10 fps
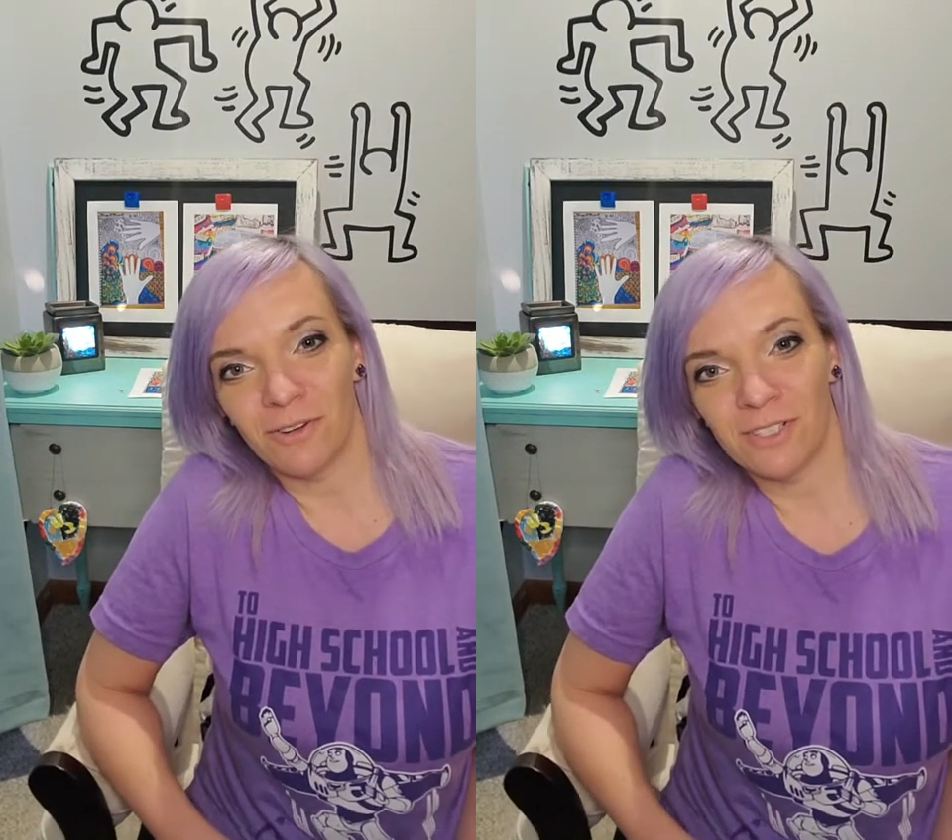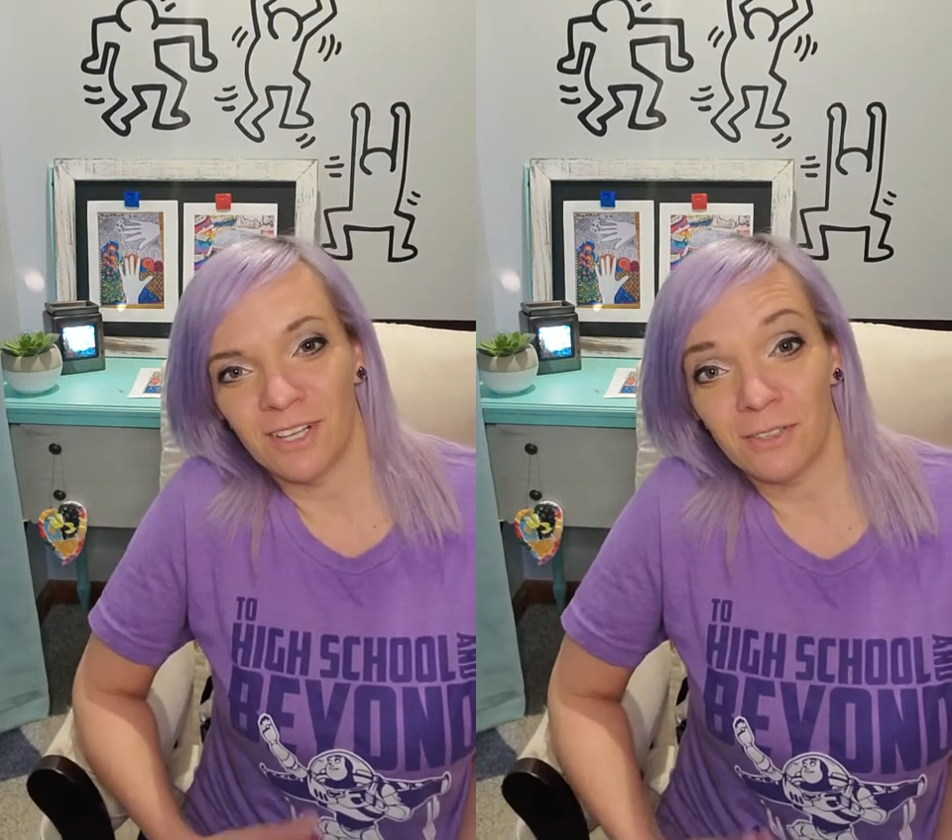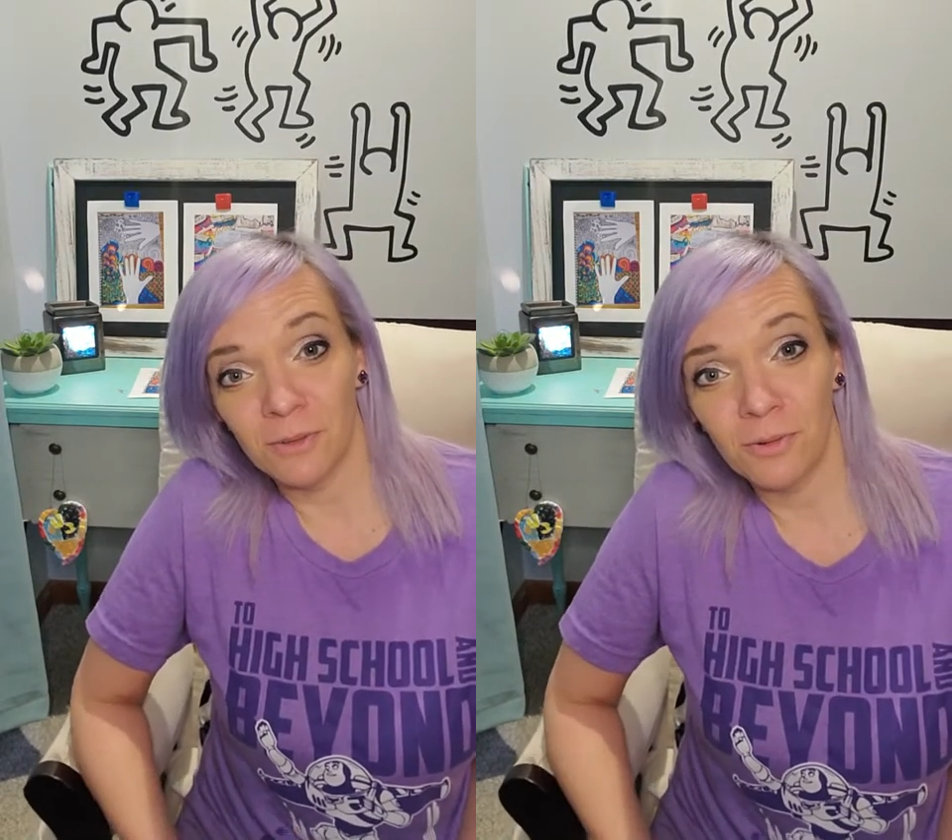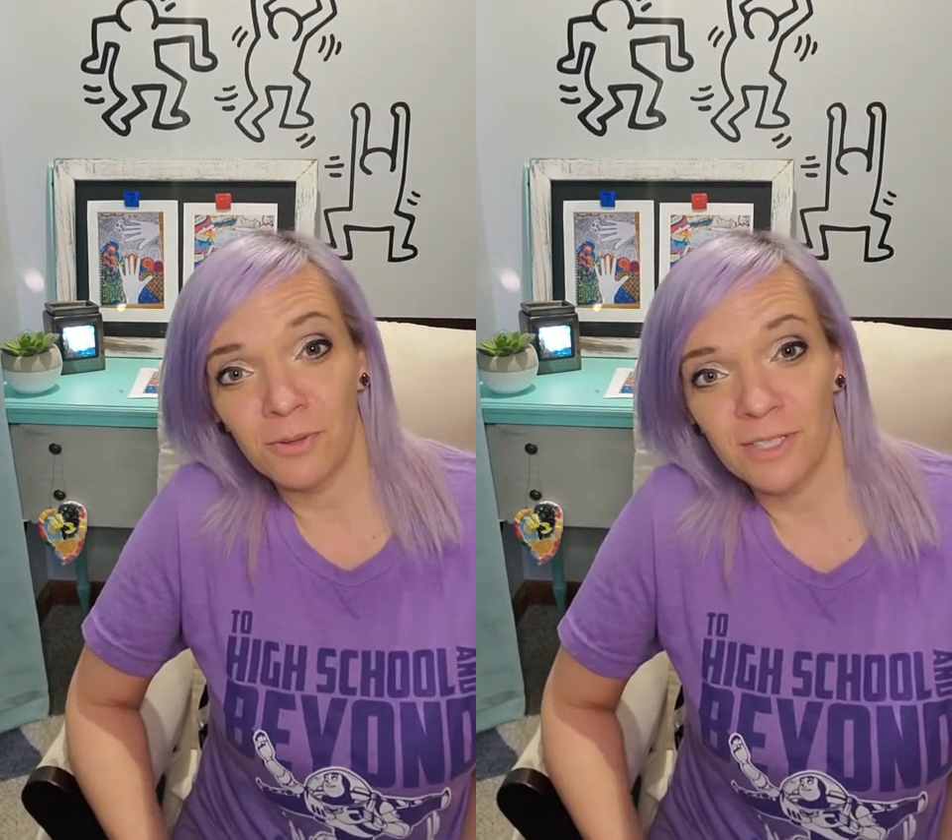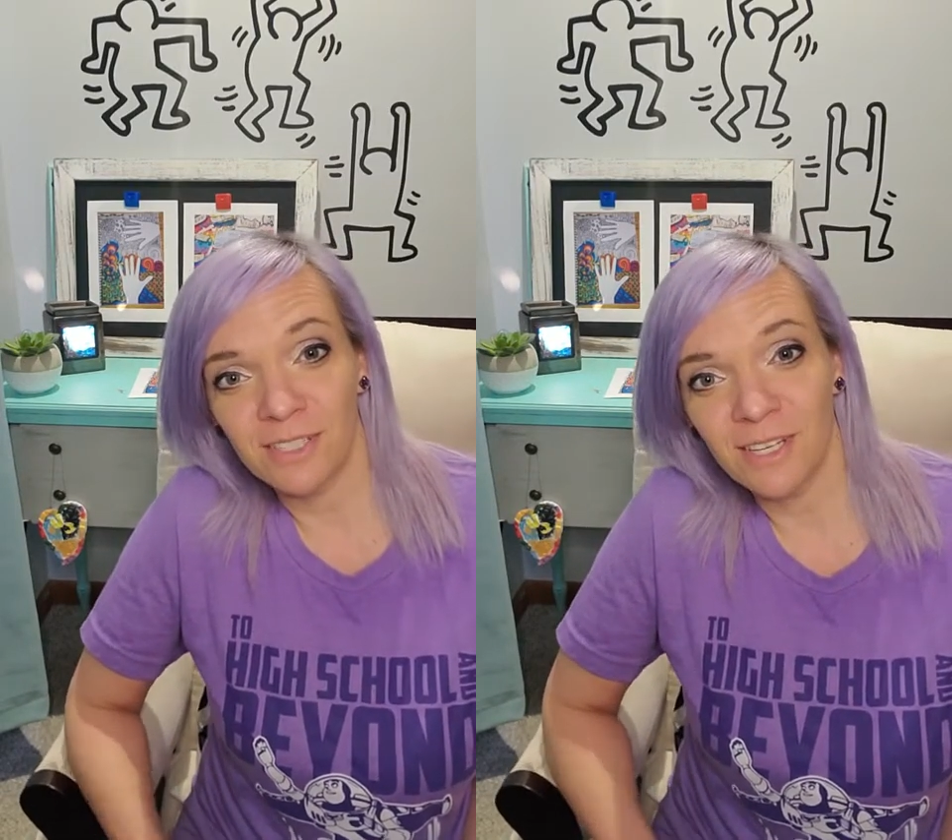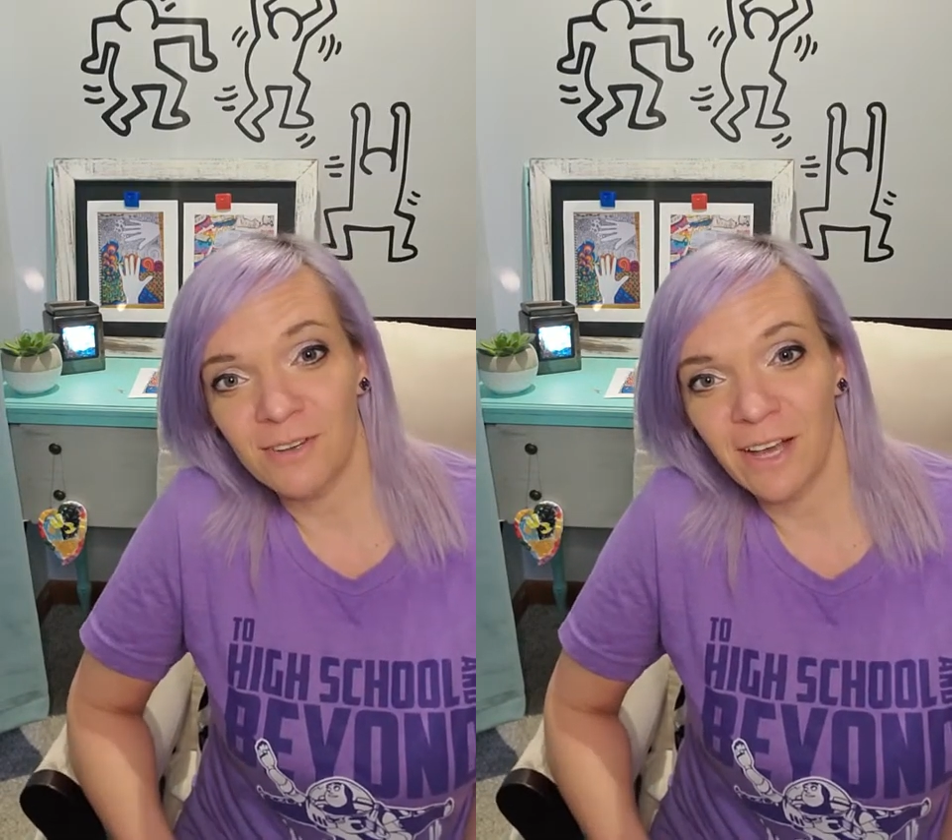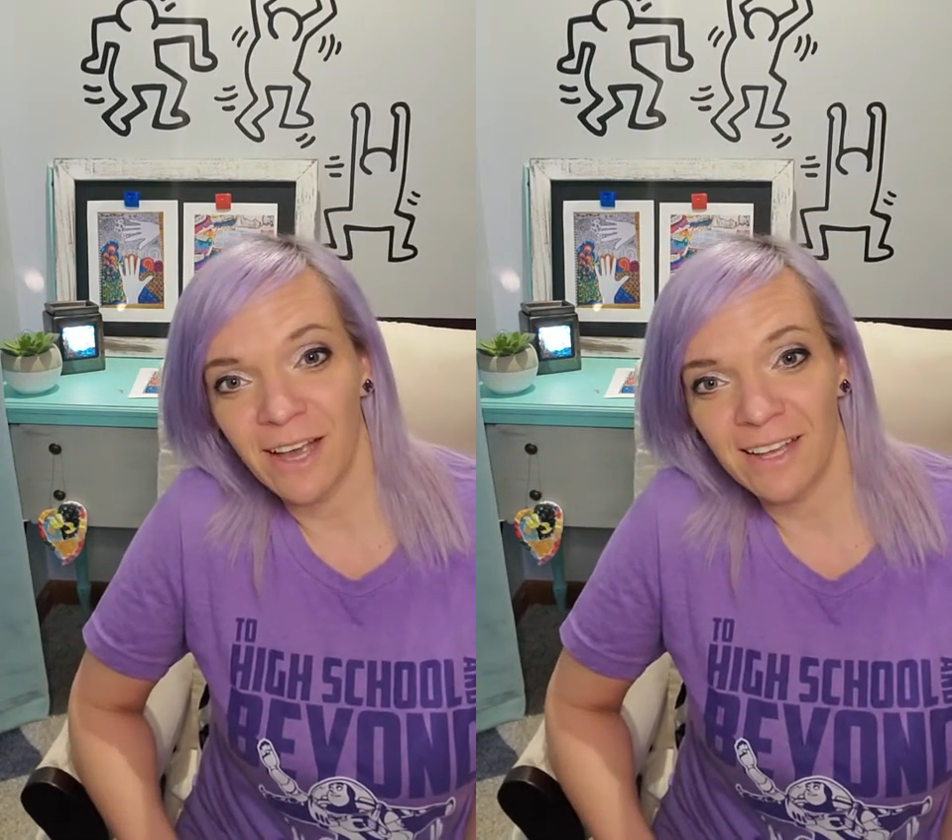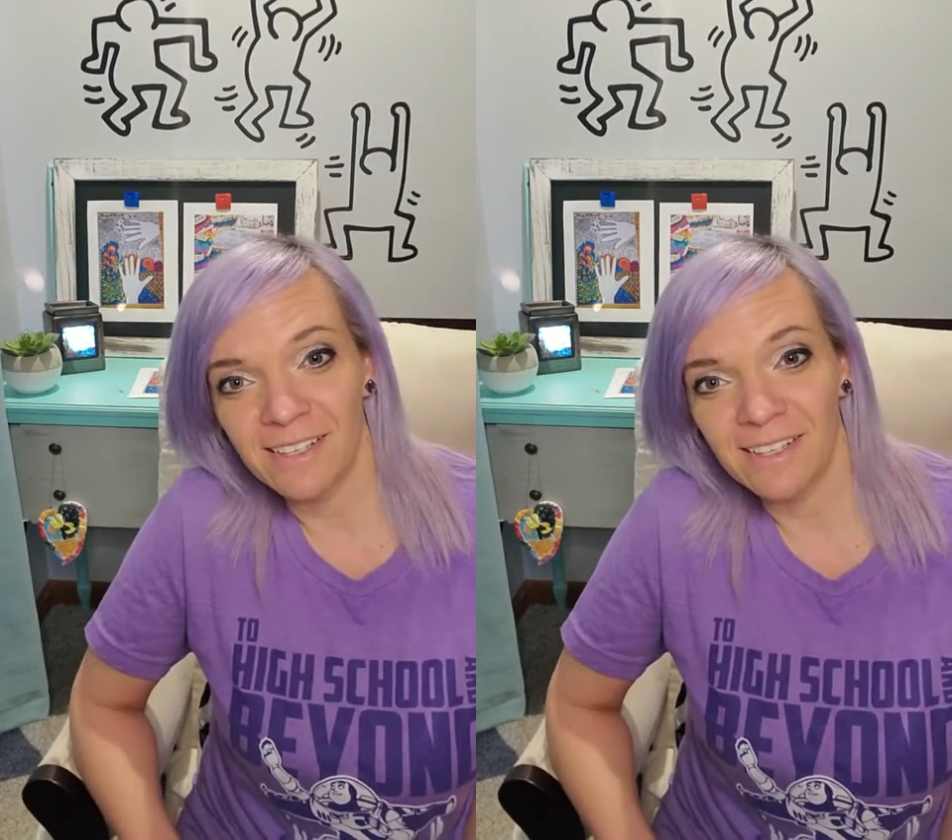school to see you guys.